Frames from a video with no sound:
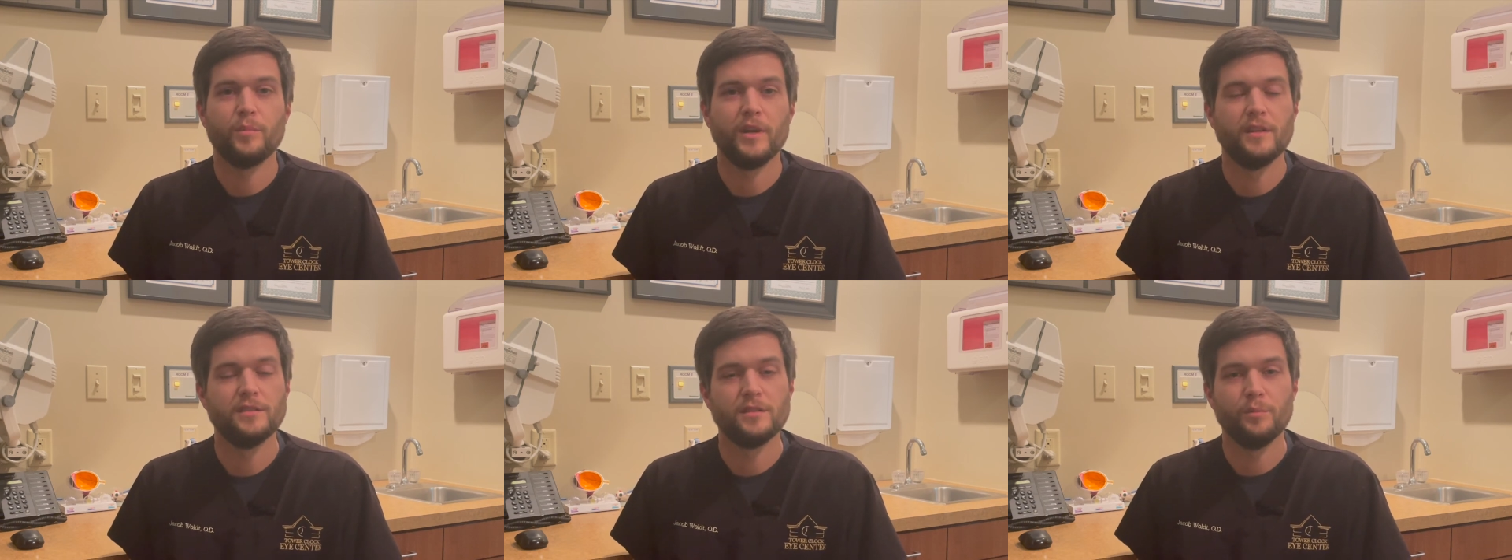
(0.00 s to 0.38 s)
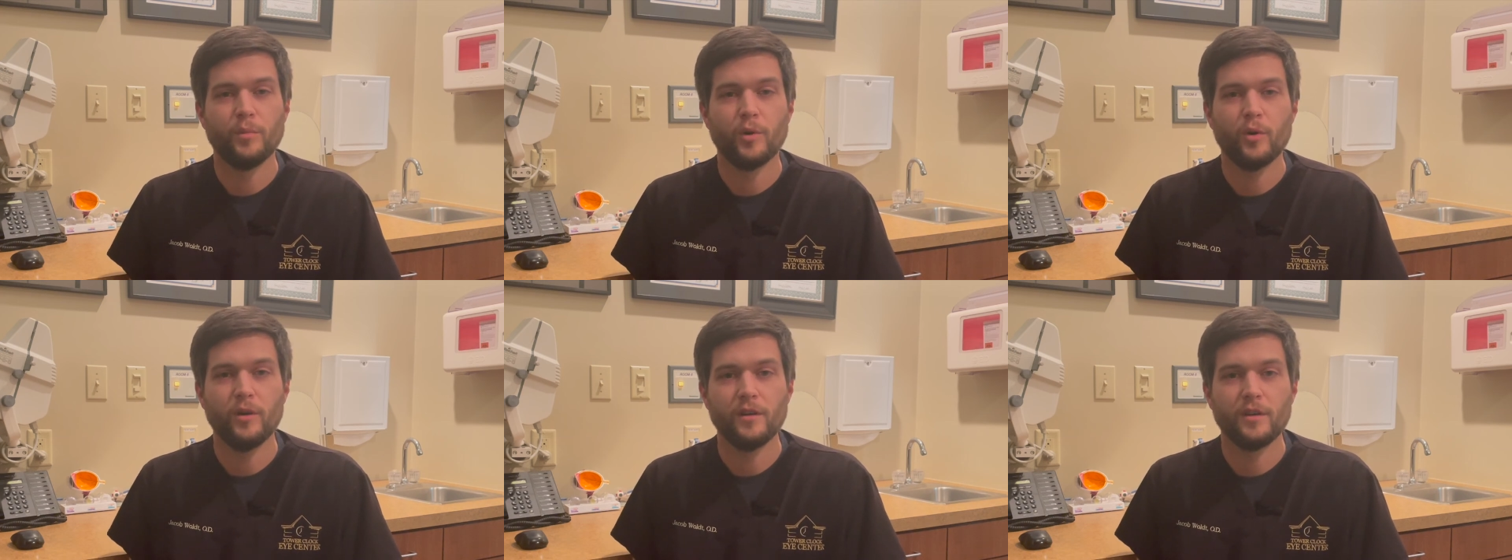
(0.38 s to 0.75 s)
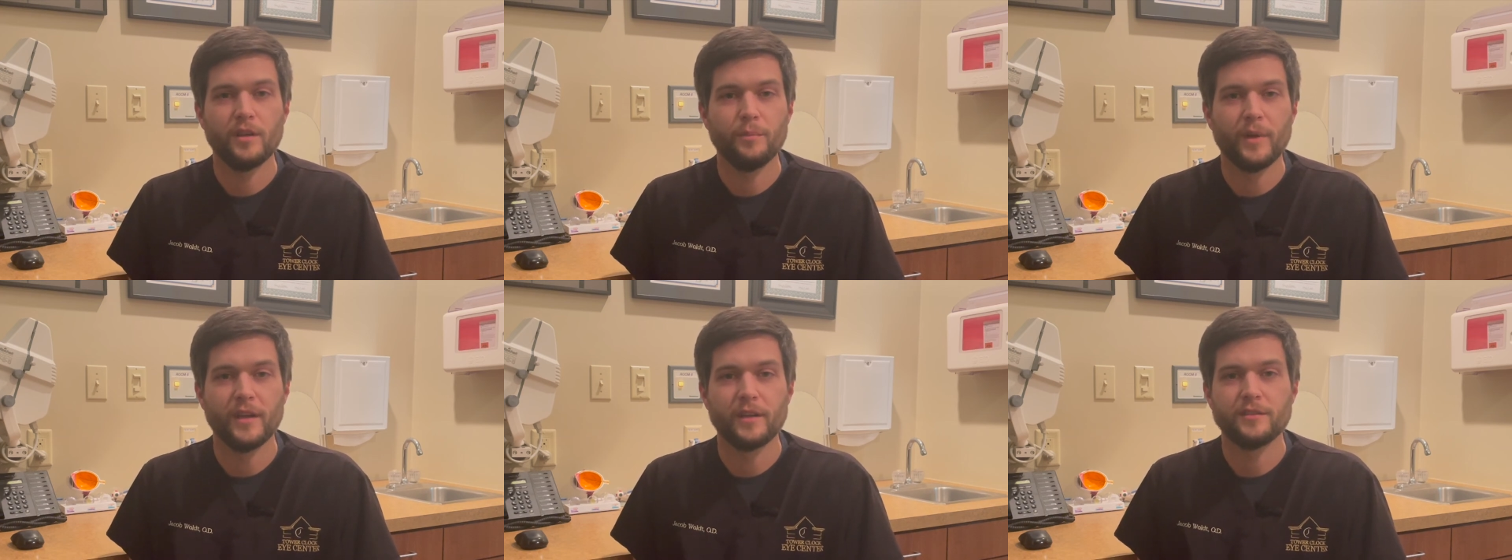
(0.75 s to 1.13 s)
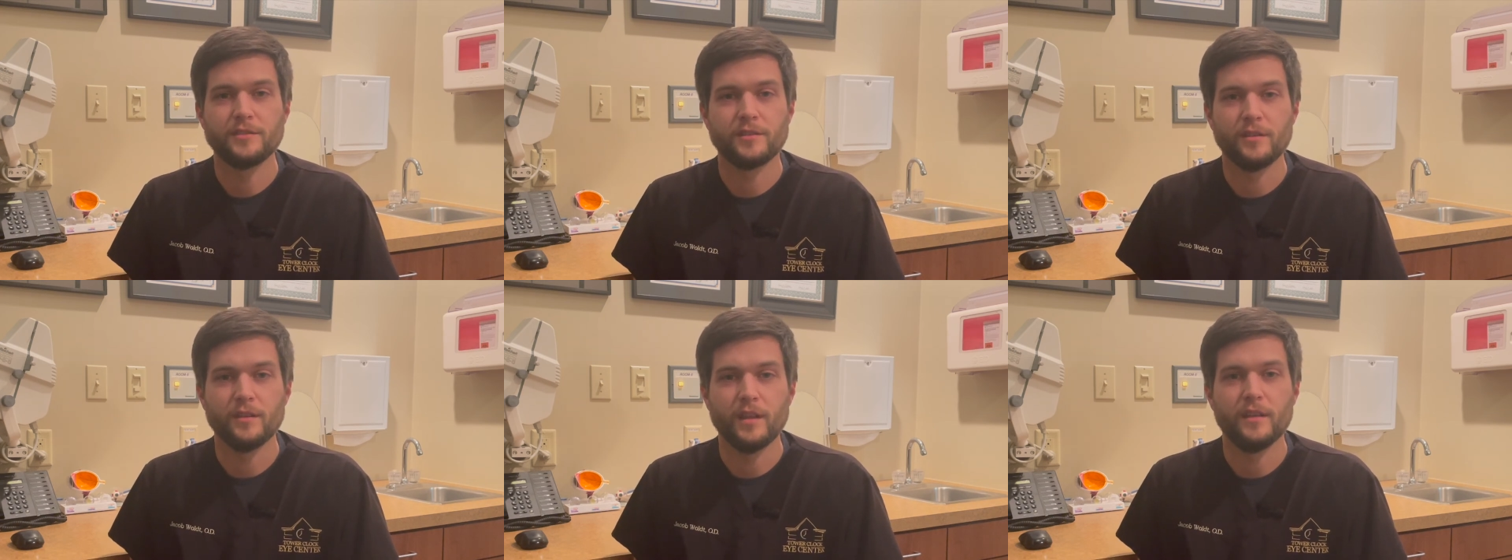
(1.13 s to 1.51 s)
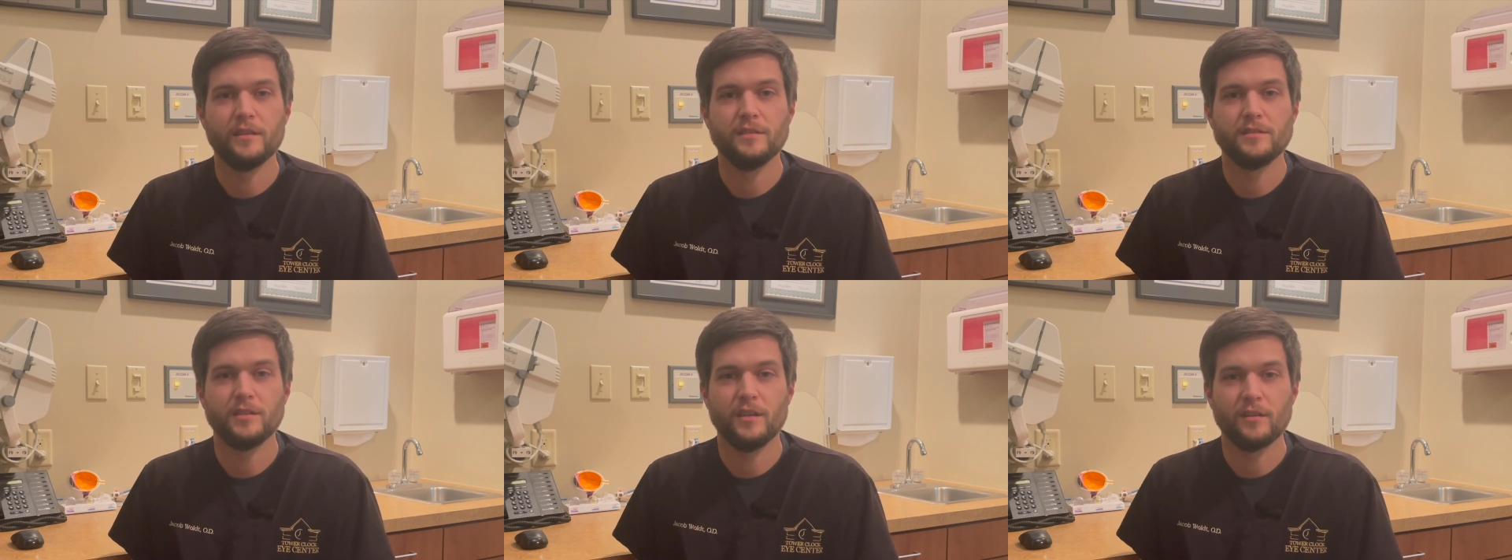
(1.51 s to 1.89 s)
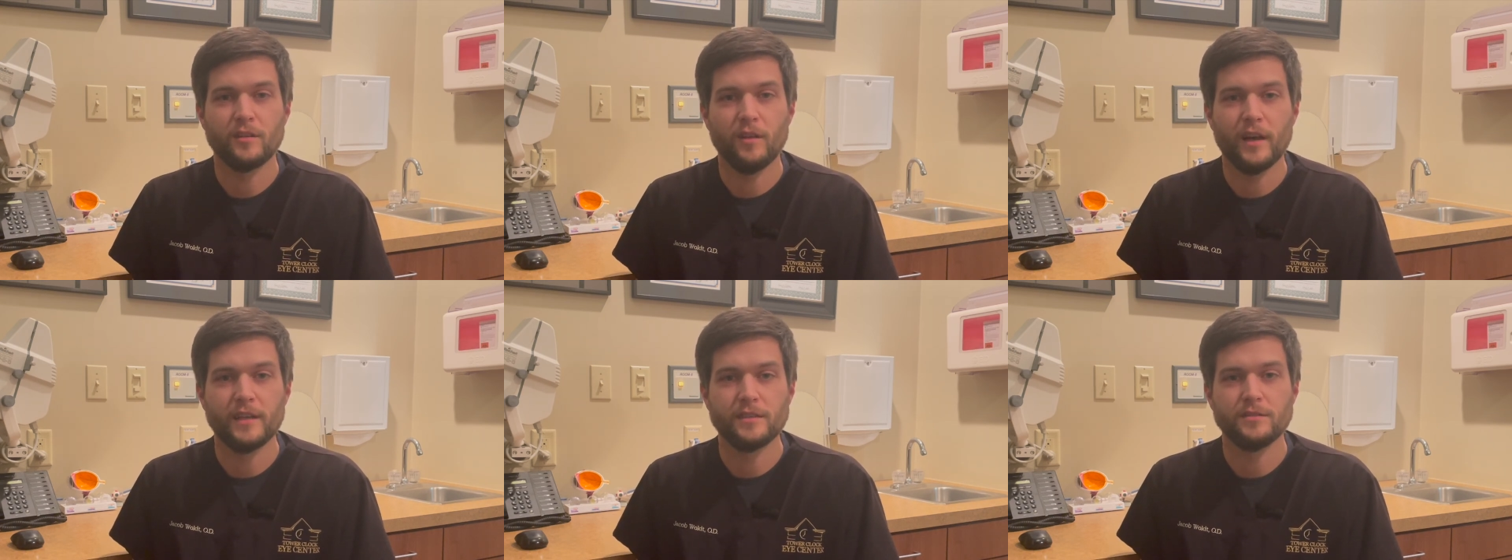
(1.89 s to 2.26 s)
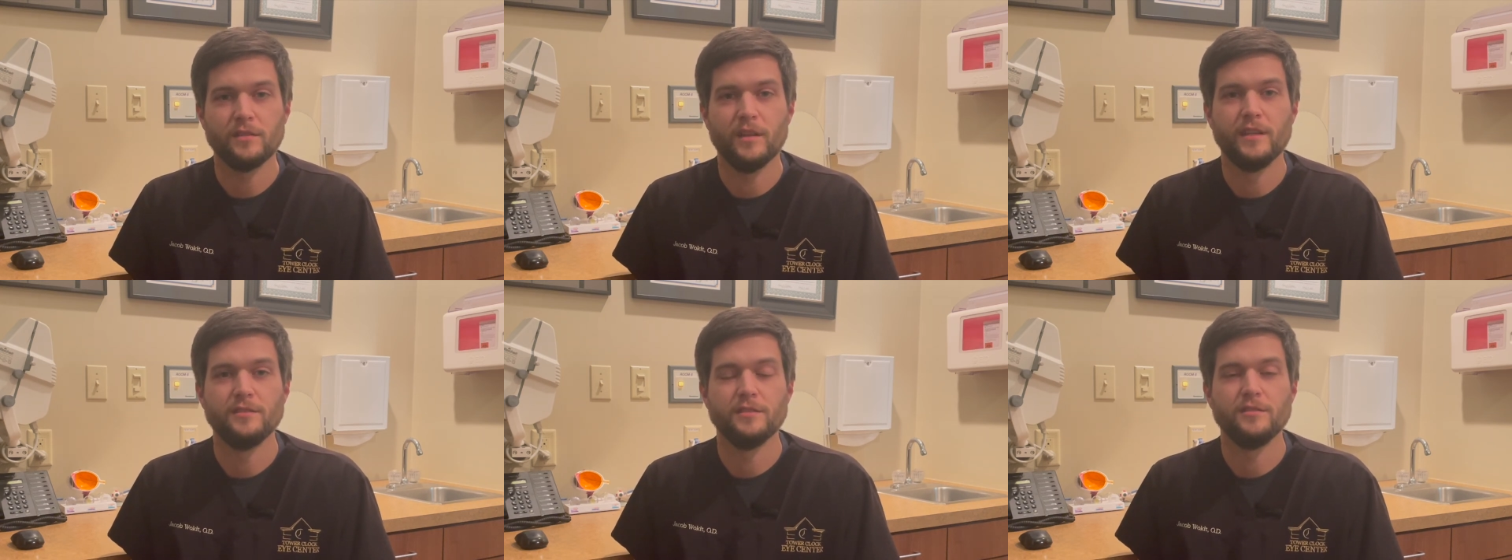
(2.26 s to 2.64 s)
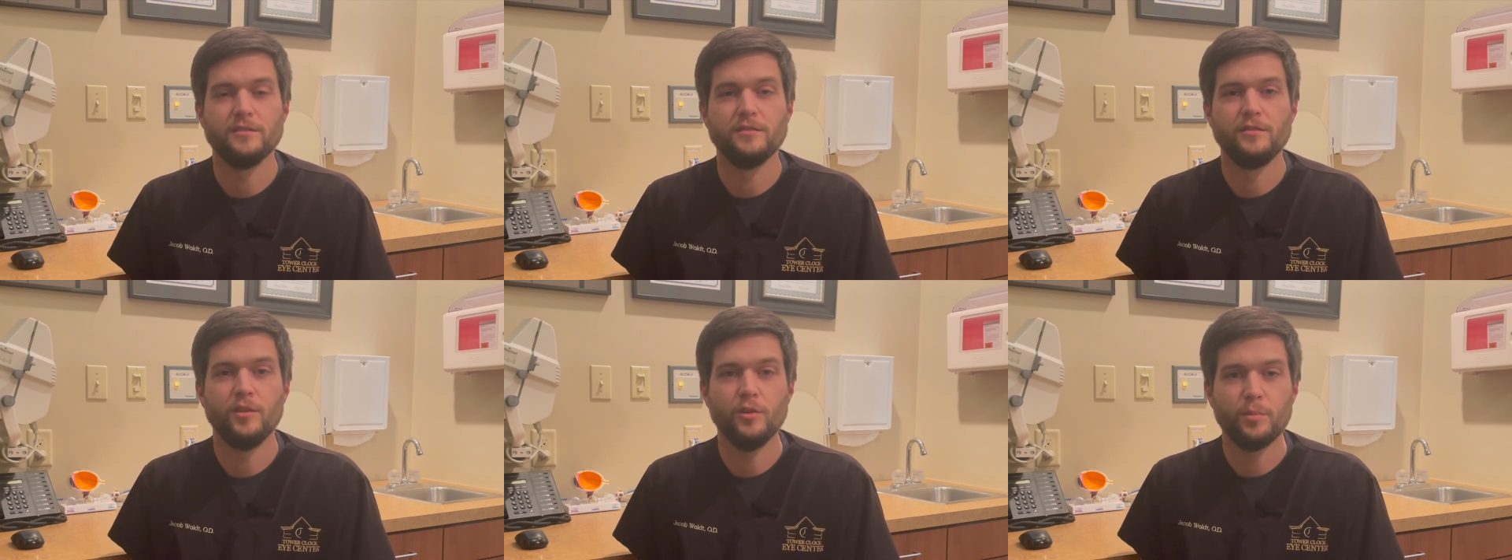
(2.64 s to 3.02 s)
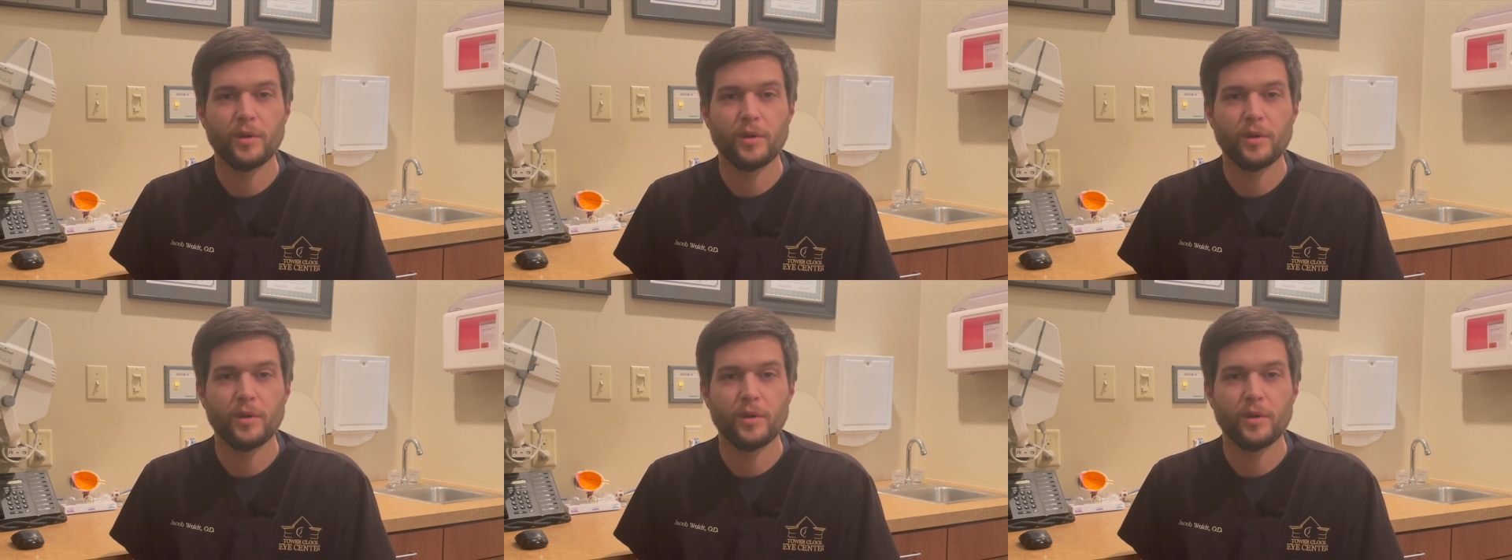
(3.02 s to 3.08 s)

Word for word: but it's important to make sure that the sunglass lenses do